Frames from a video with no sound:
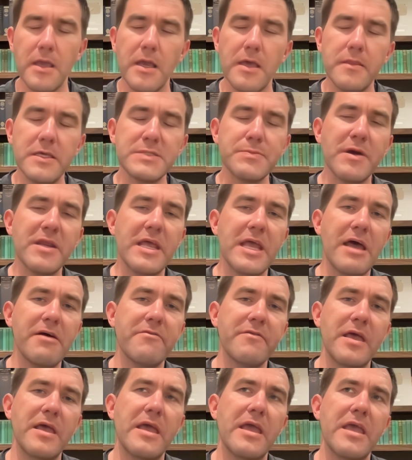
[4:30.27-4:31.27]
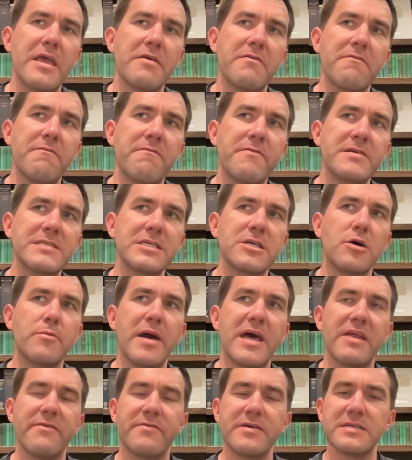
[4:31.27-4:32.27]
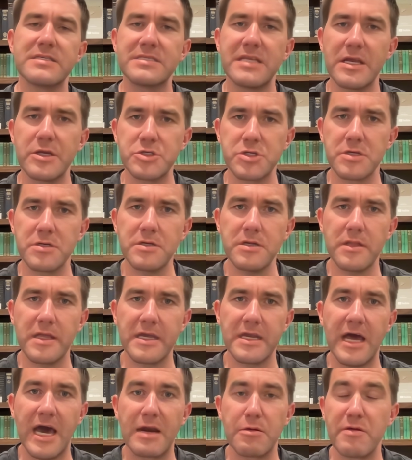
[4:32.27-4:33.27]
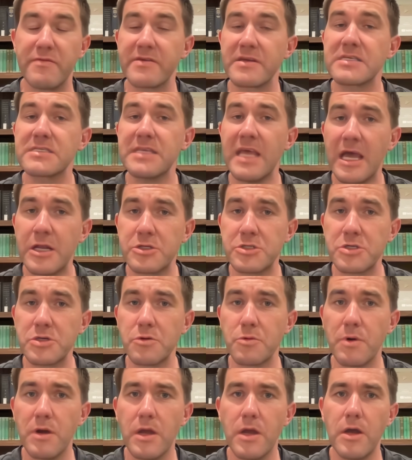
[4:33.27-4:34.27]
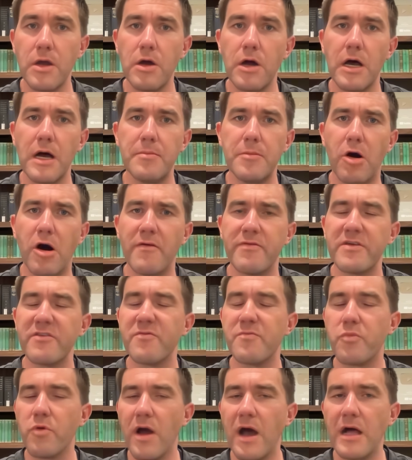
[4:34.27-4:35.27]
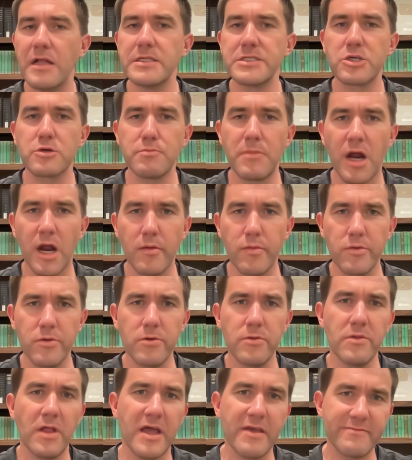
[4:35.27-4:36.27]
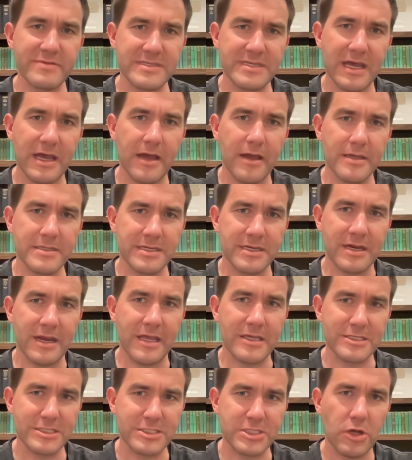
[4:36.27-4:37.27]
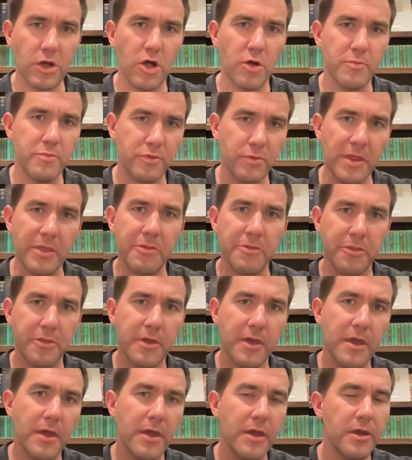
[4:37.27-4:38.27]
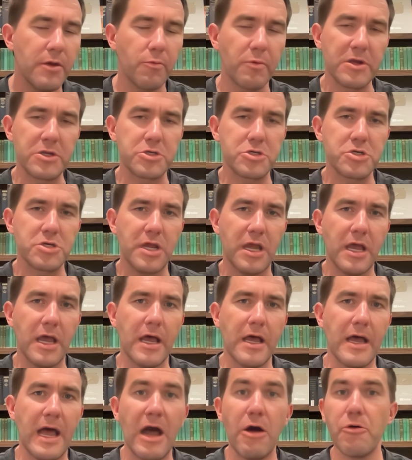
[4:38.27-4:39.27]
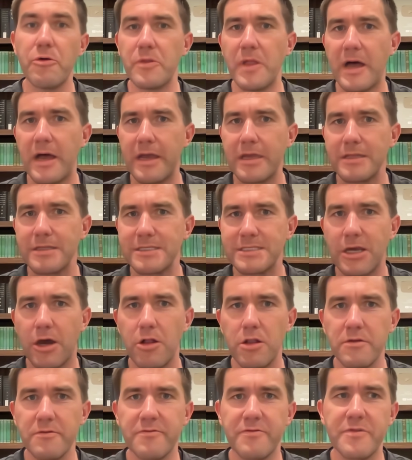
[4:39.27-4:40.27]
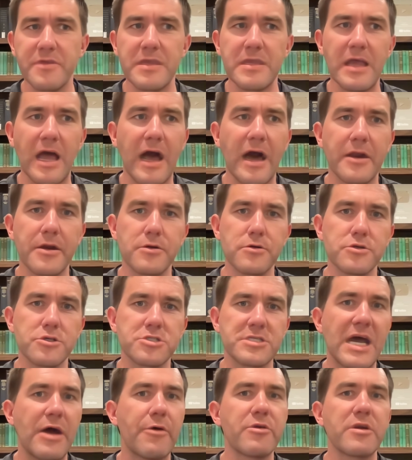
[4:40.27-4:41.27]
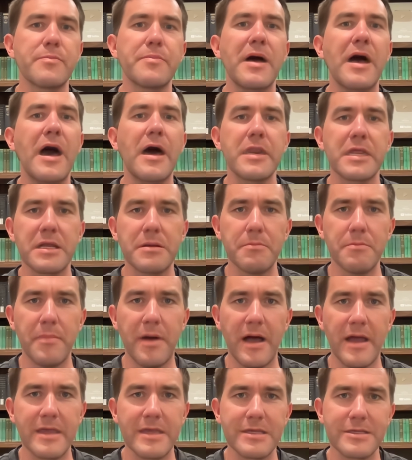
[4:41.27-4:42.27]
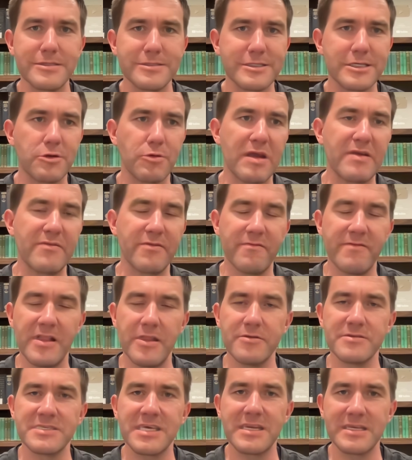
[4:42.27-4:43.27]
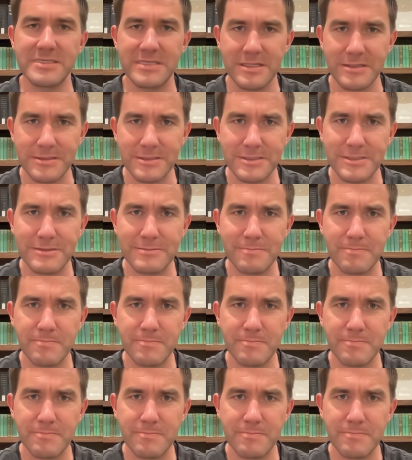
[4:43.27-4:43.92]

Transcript: This might have a physical manifestation, like an honorific statue, often of bronze or marble, life-size, and a nice tall plinth, which outlines all of the honors showered upon him by his grateful fellow citizens.